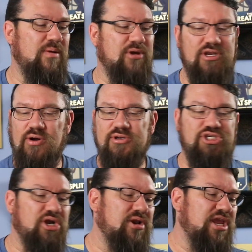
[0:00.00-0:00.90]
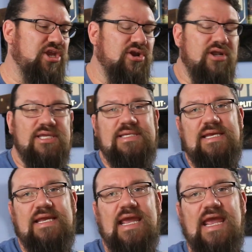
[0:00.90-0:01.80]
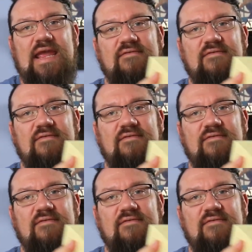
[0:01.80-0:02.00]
But Darwin's Journey, you're going to see a